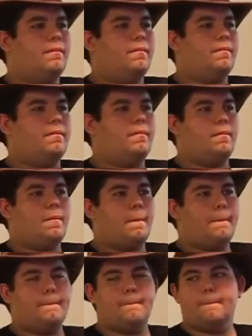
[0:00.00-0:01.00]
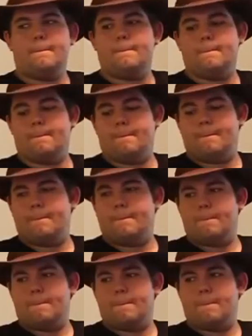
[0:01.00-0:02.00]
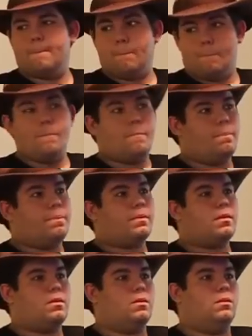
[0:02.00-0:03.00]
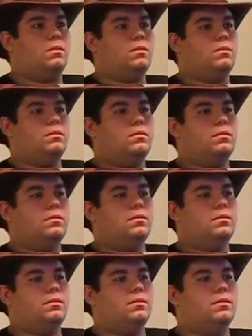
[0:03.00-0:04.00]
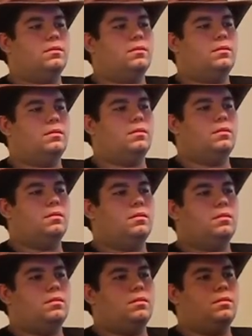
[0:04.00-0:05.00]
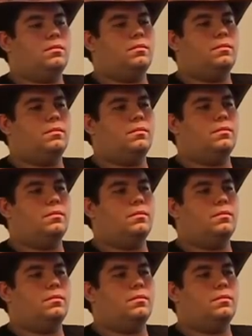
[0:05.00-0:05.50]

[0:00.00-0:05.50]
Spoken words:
The person shown says nothing.